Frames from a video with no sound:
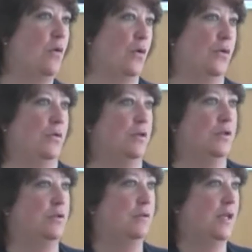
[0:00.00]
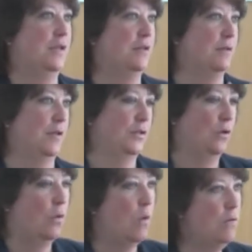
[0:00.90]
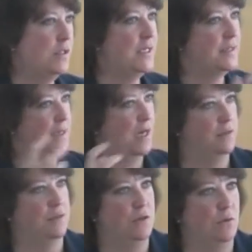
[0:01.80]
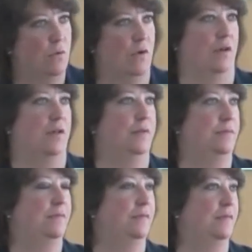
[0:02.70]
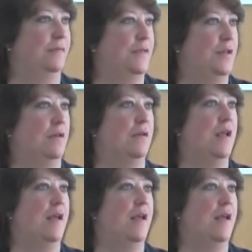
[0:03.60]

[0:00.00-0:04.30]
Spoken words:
author to quote inside a new work, you know.